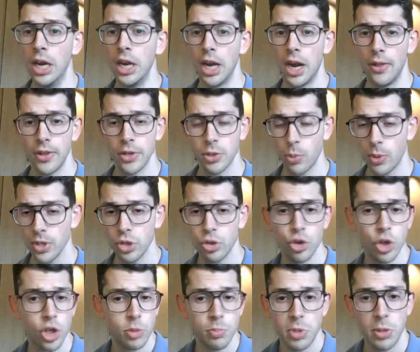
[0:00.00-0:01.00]
And this wasn't
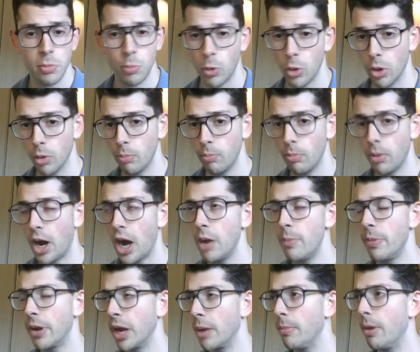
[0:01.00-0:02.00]
just people
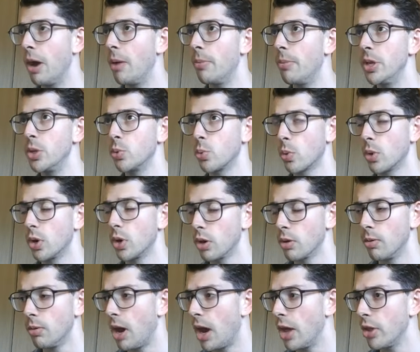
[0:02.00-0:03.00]
hyping him up. These
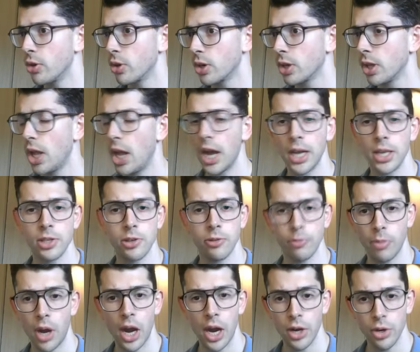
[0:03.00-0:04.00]
were other clients of
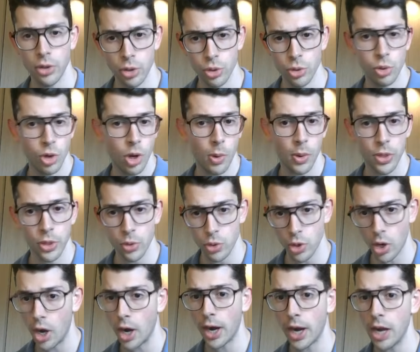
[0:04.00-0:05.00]
mine who know what they're
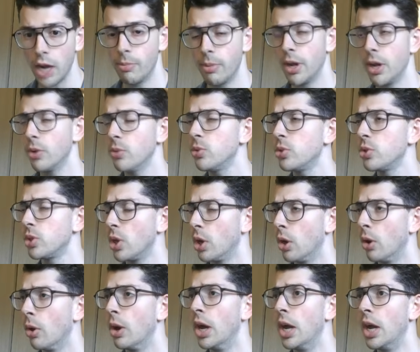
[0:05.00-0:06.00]
talking about.
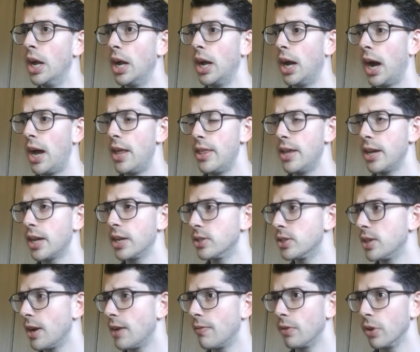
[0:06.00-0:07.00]
So I think it's
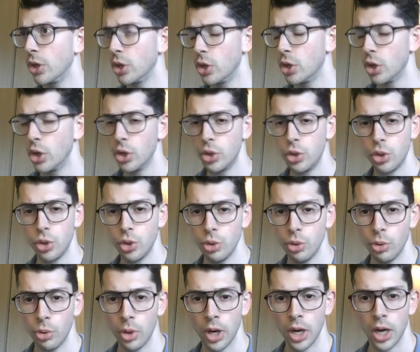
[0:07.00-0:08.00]
definitely good
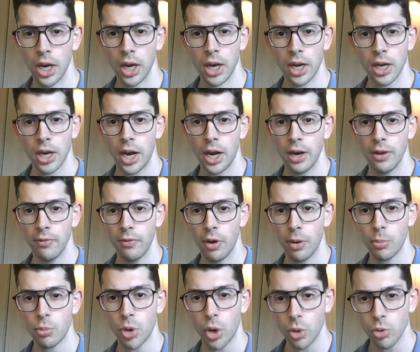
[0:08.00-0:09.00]
to kind of
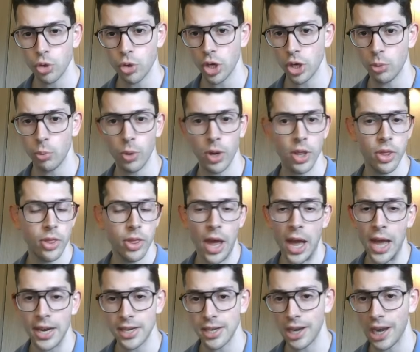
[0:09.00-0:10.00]
approach it with
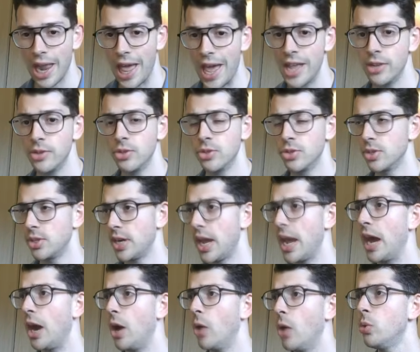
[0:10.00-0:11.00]
that lens
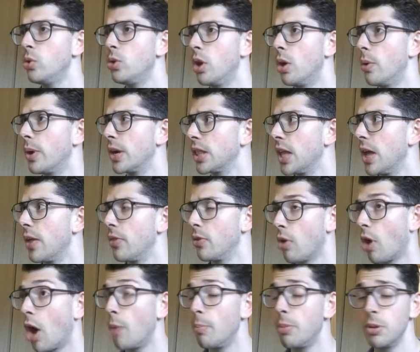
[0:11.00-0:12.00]
now, knowing that there
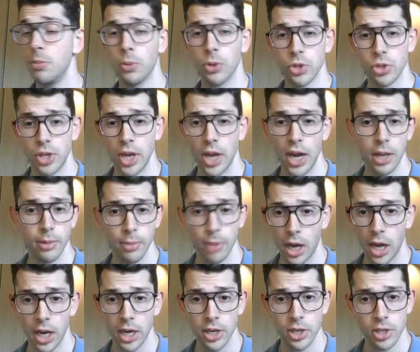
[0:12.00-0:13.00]
are people standing
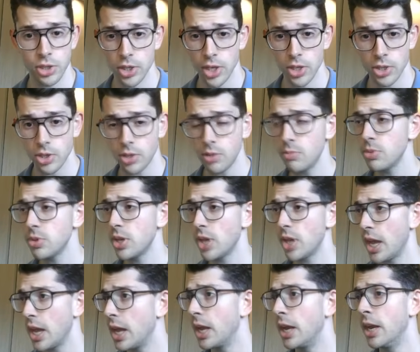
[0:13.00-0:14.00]
behind his systems,
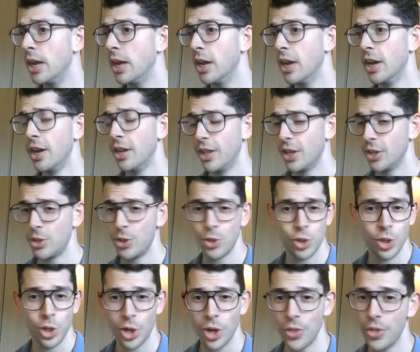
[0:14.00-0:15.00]
and that's
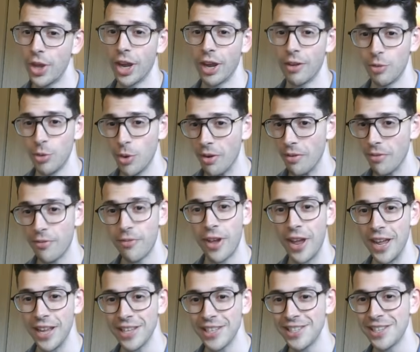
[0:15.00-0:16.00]
usually a good thing. If you have
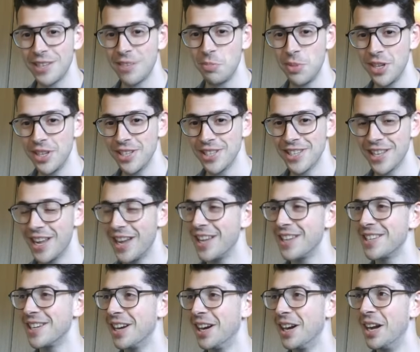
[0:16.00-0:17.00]
fans, it means
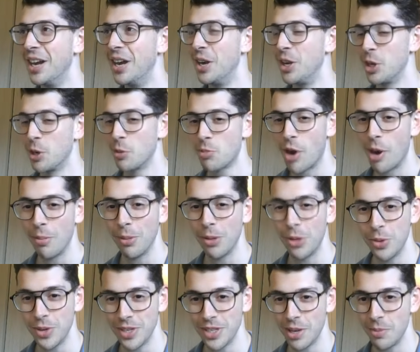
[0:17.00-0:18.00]
that you're probably
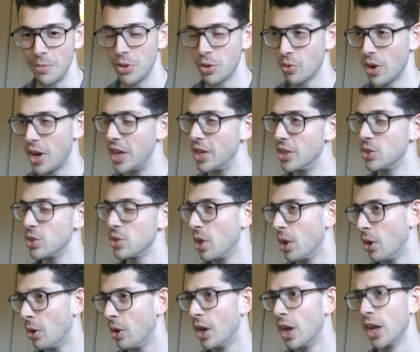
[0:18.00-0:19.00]
doing something right.
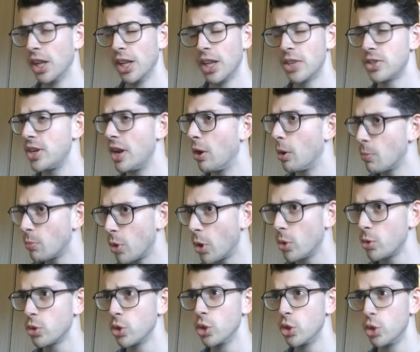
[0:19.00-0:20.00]
So let's now
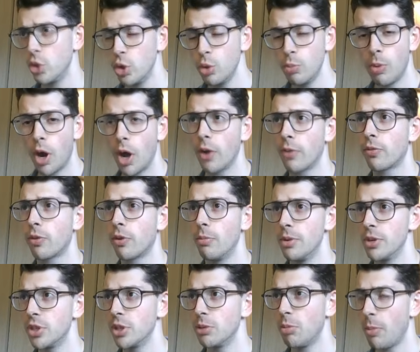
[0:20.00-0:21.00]
approach this new bot from
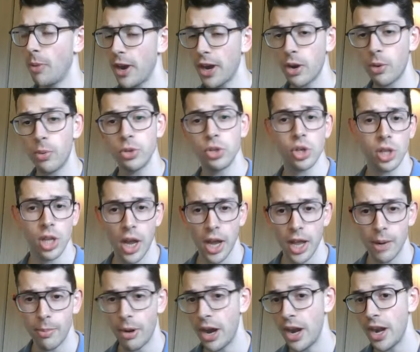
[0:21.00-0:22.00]
Mr. Babak, which a client
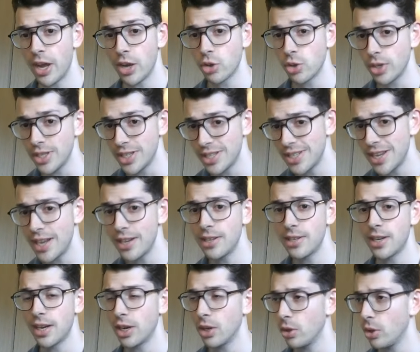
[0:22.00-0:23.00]
of mine actually sent to
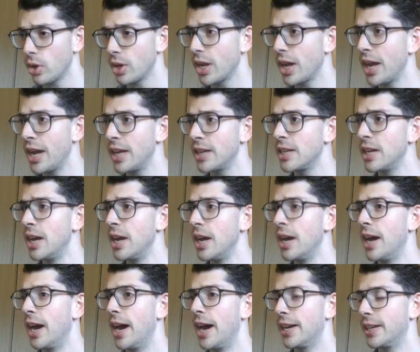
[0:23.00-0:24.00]
take a look at
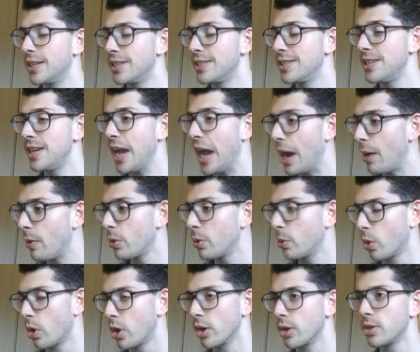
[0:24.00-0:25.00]
to see how it
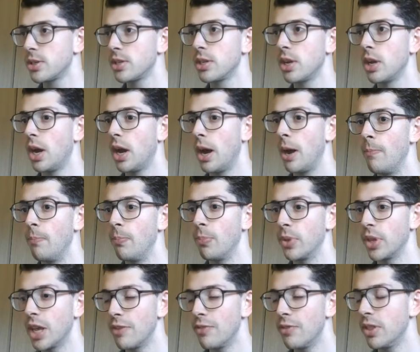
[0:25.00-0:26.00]
works,
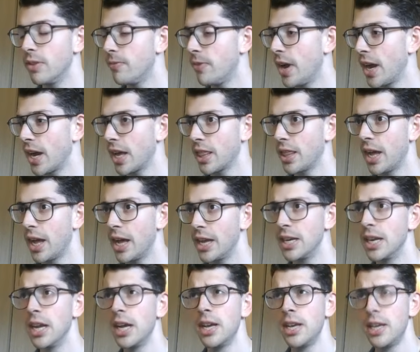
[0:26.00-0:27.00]
given the fact that
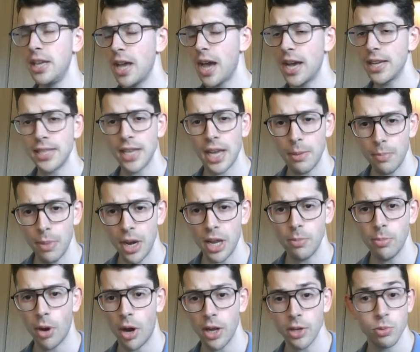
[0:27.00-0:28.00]
he has had many
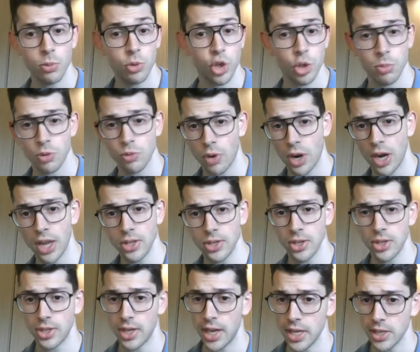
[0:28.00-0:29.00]
bots which have been running
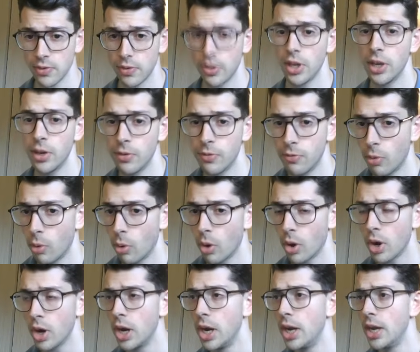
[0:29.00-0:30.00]
successfully
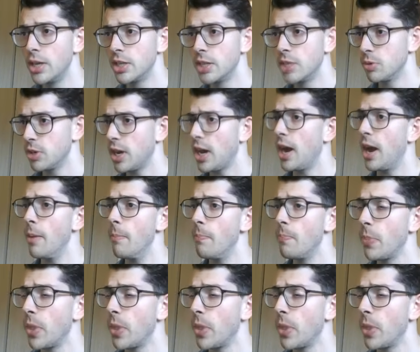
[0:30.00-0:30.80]
for some time.